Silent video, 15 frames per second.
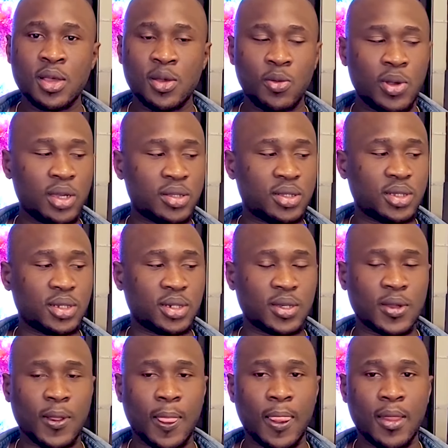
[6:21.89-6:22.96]
while
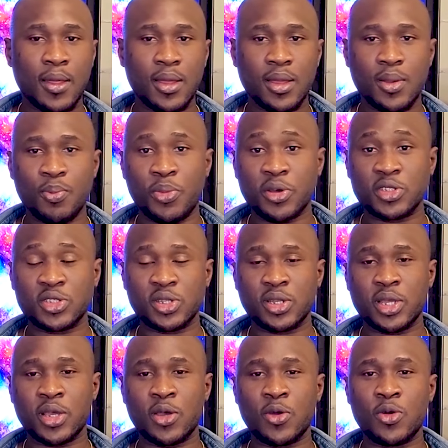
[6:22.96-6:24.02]
the buds on
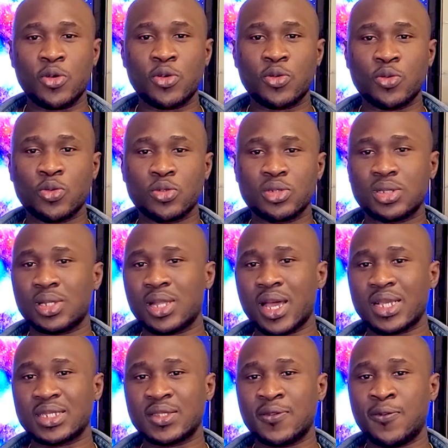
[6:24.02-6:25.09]
their own would
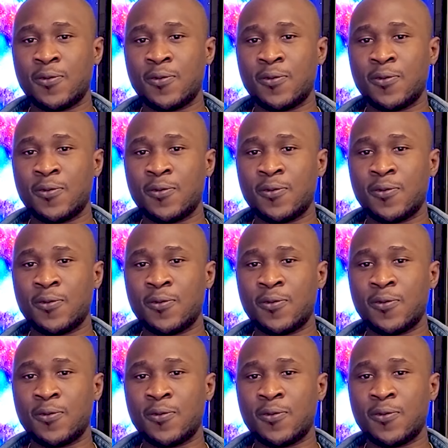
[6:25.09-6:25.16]
last